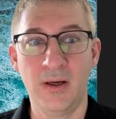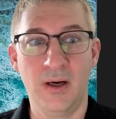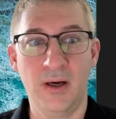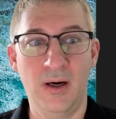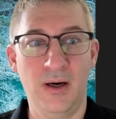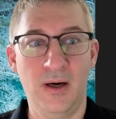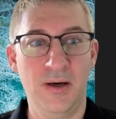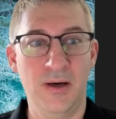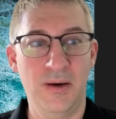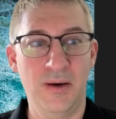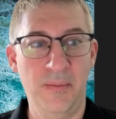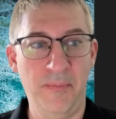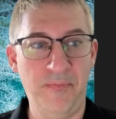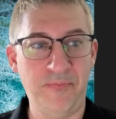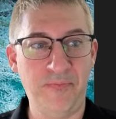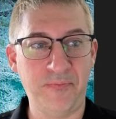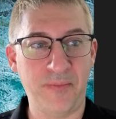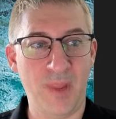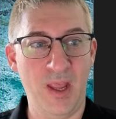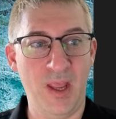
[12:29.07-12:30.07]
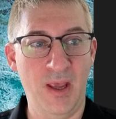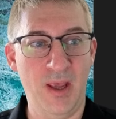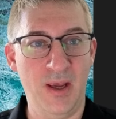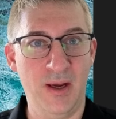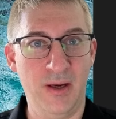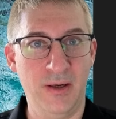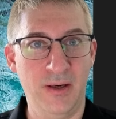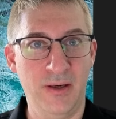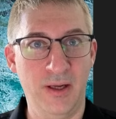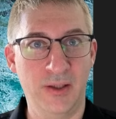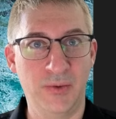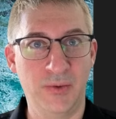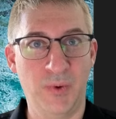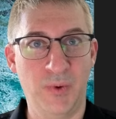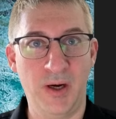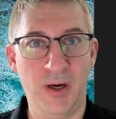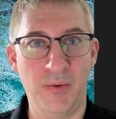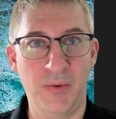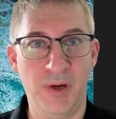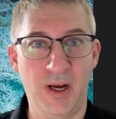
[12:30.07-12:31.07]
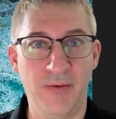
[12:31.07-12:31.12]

And that's why we